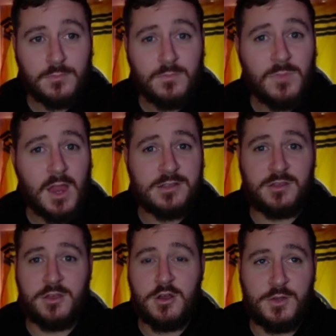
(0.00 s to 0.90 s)
It's
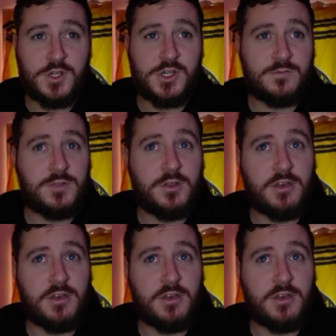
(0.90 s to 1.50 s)
a nearly